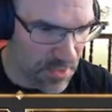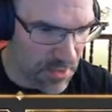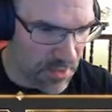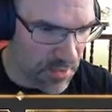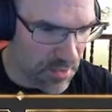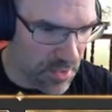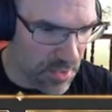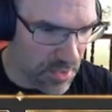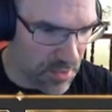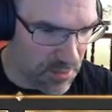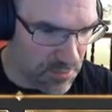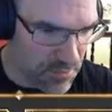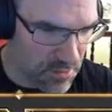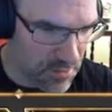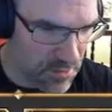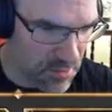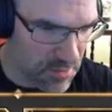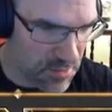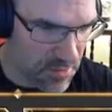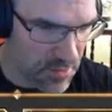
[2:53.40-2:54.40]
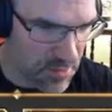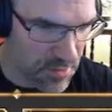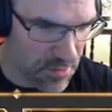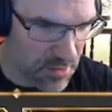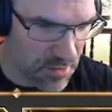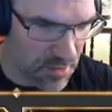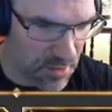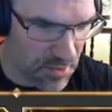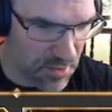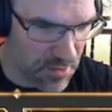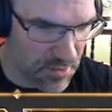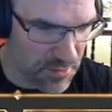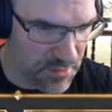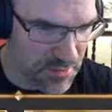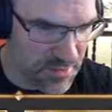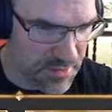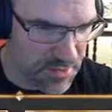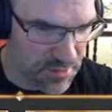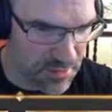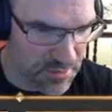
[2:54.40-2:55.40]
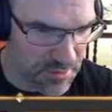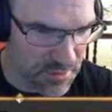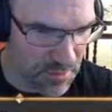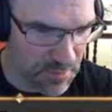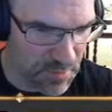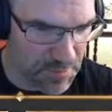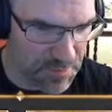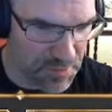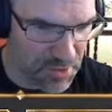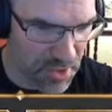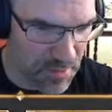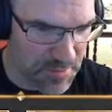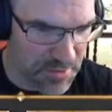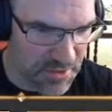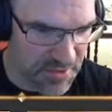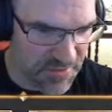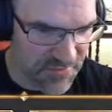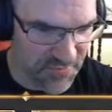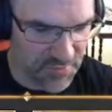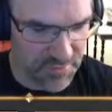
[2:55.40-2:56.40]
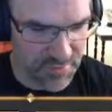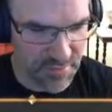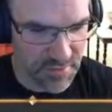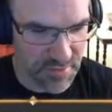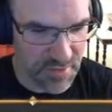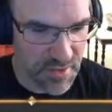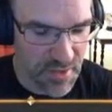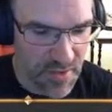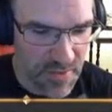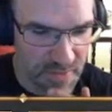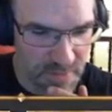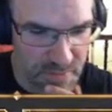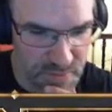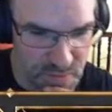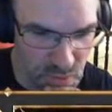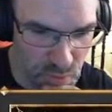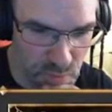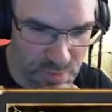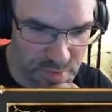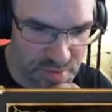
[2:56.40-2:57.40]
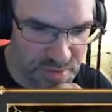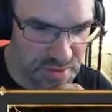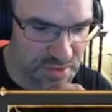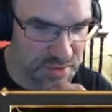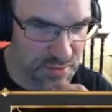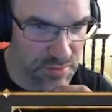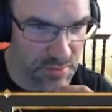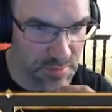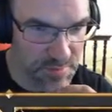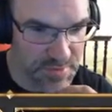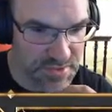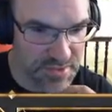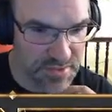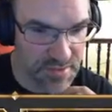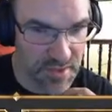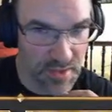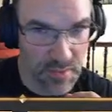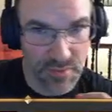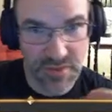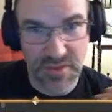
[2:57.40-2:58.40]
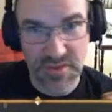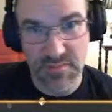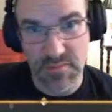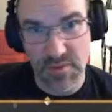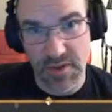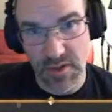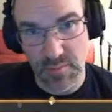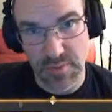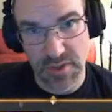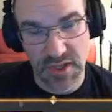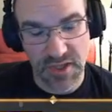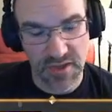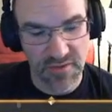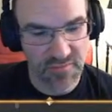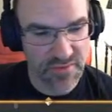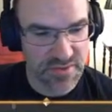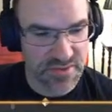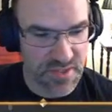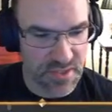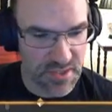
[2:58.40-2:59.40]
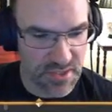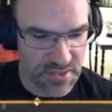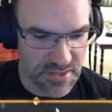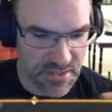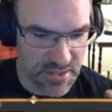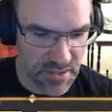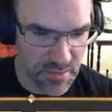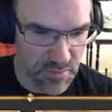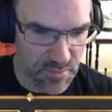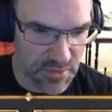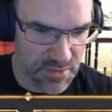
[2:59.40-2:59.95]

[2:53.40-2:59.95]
now you see in our scriptable objects folder, there's a whole bunch of scripts that were just mono behaviors that instead we